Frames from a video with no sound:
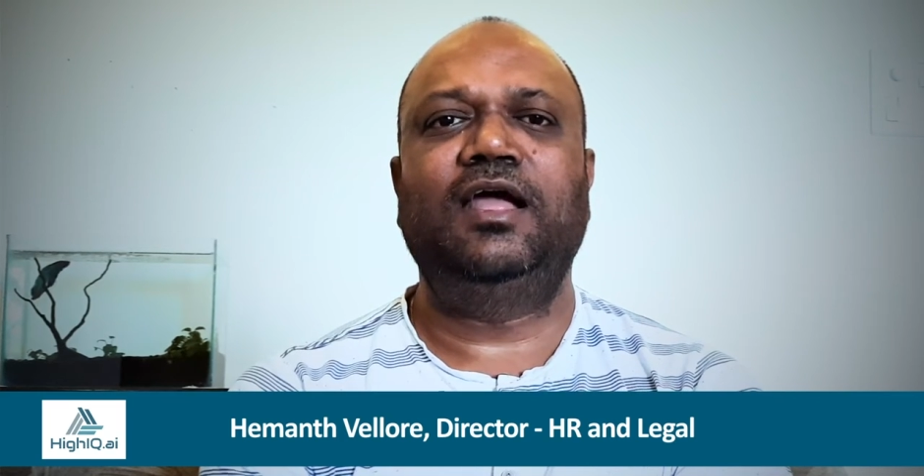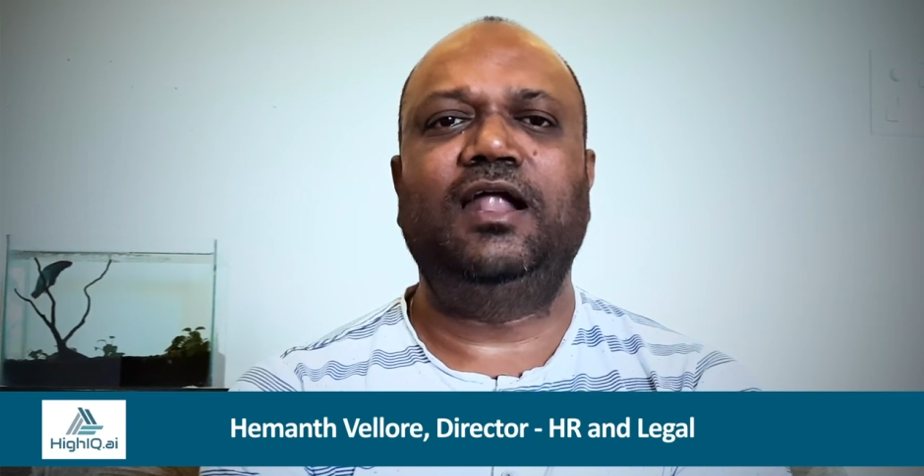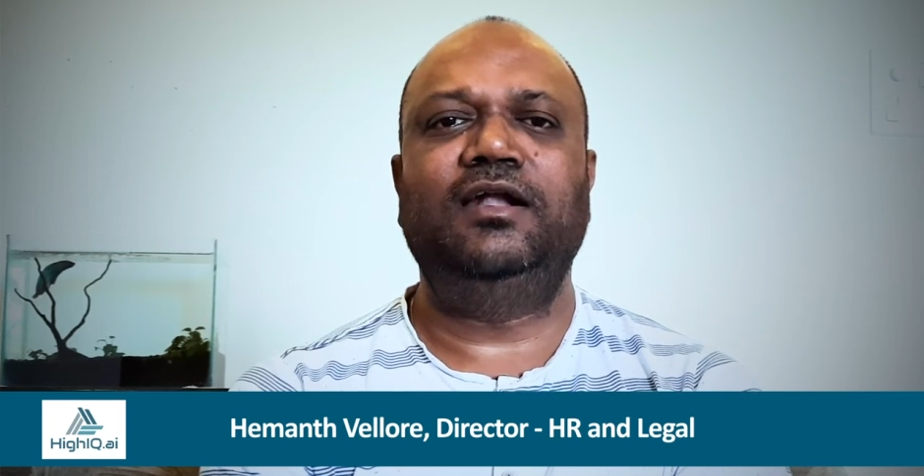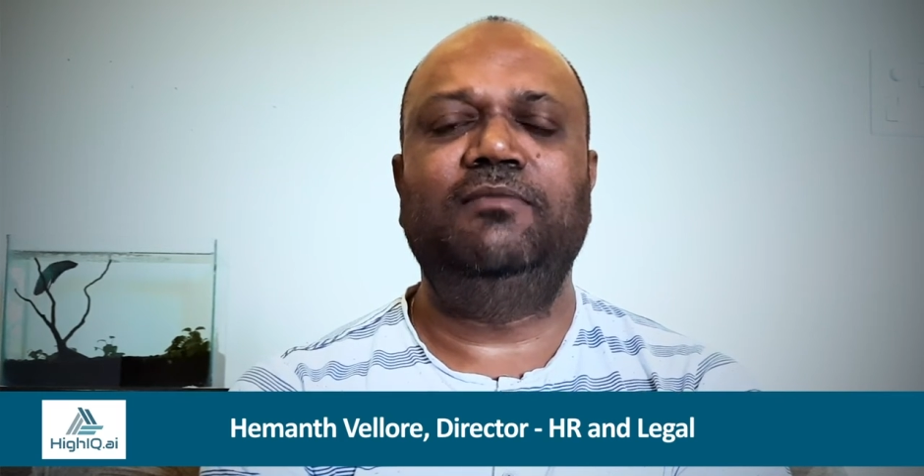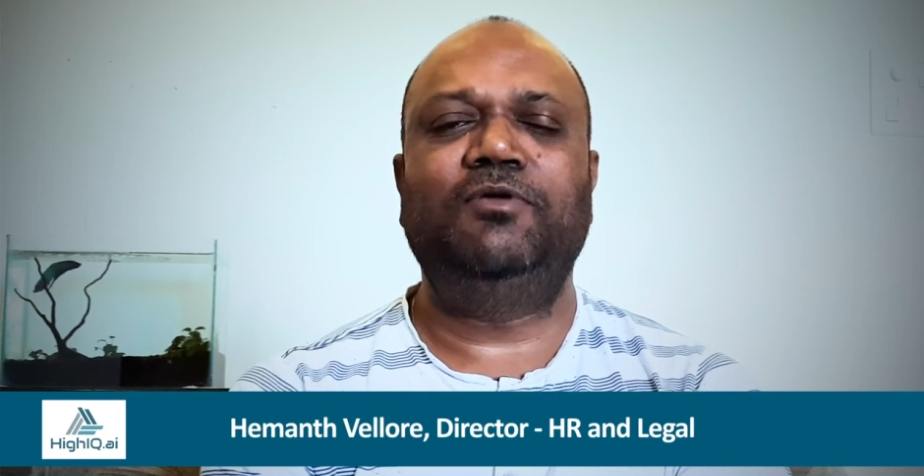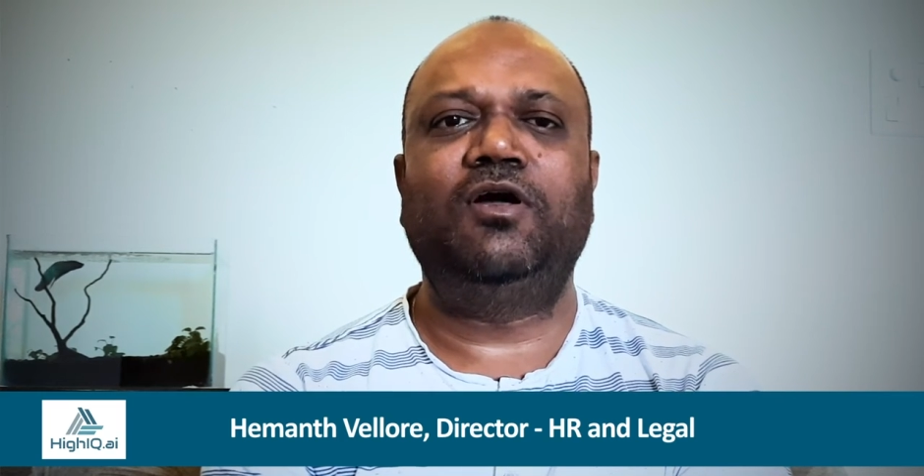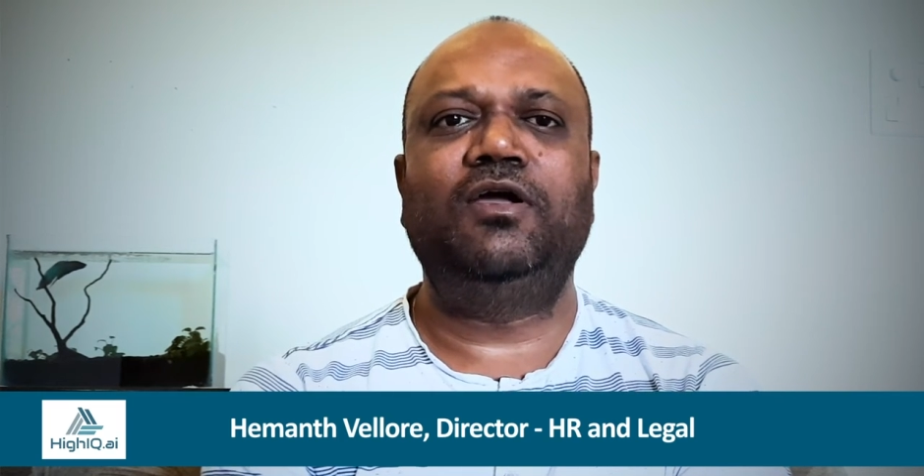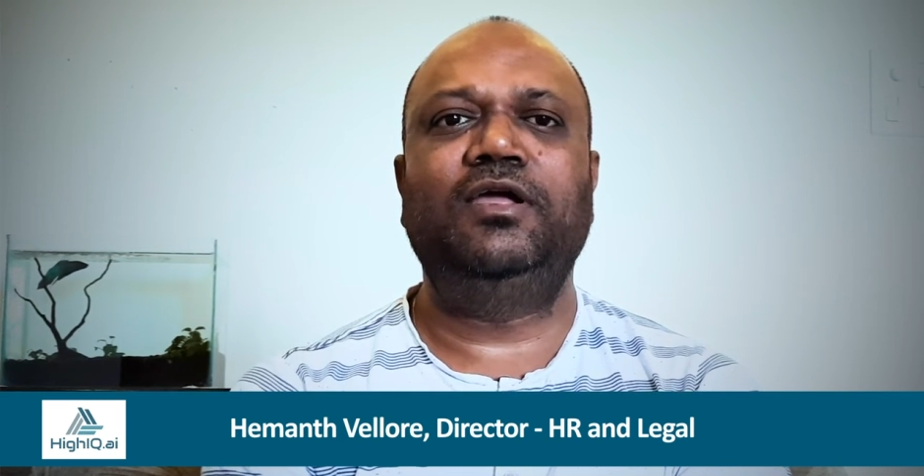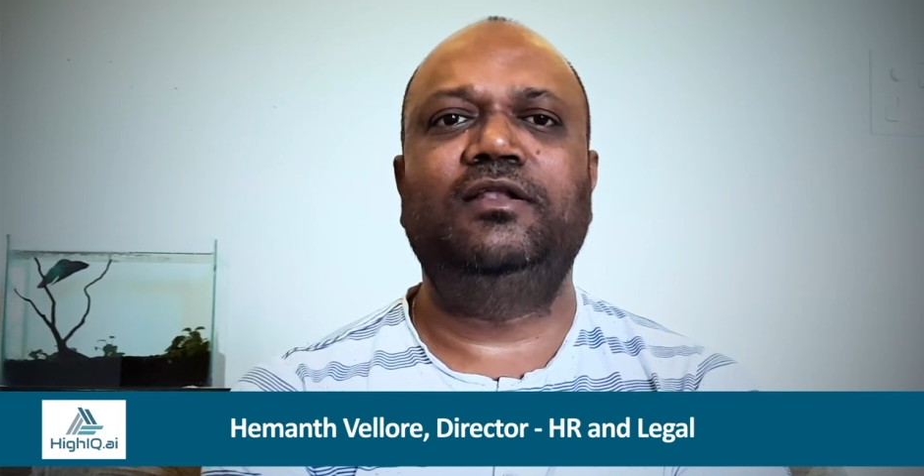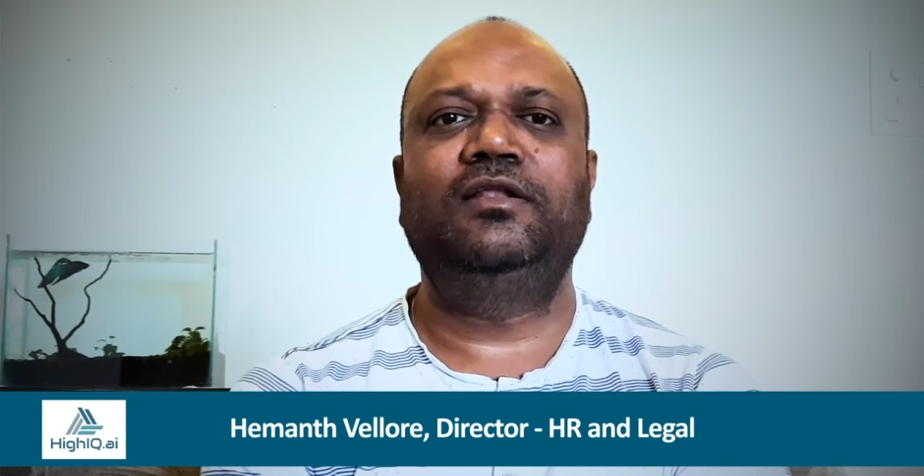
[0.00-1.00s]
and
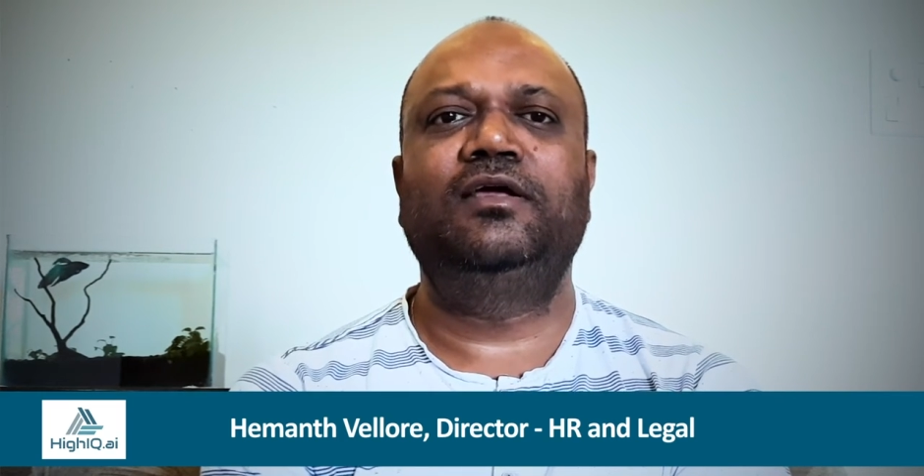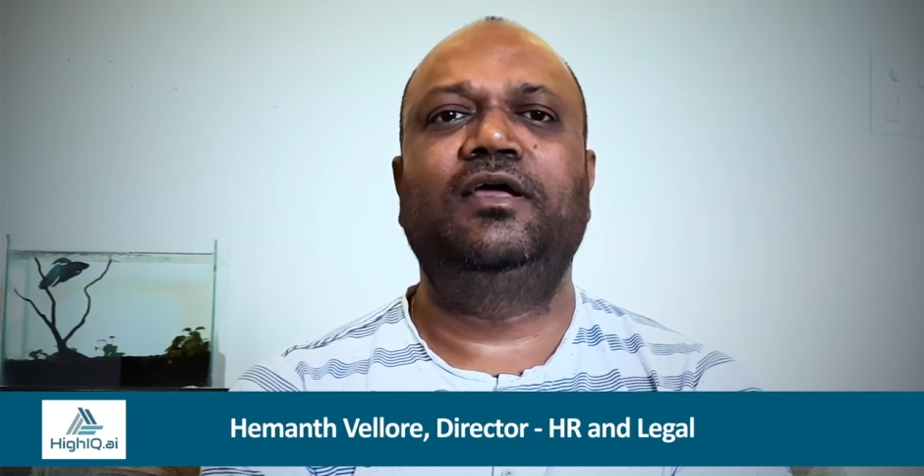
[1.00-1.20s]
deploy